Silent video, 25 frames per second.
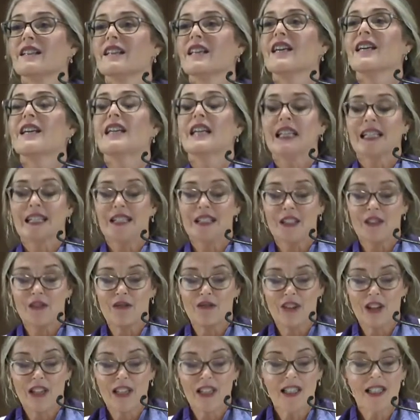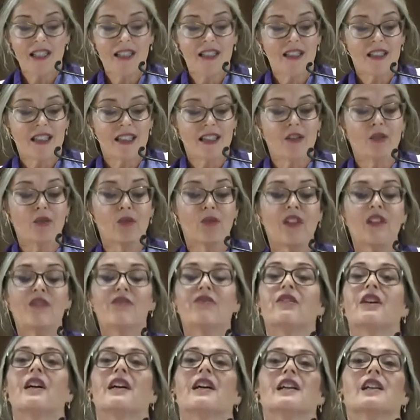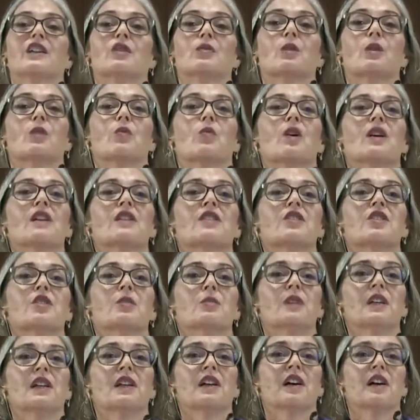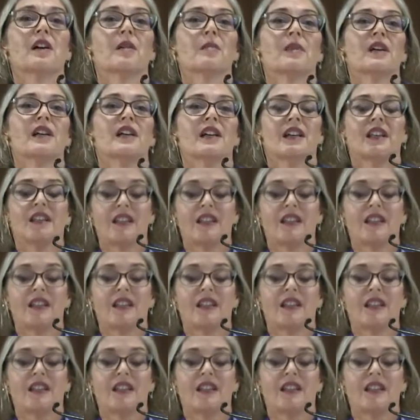They defined and refined what was to become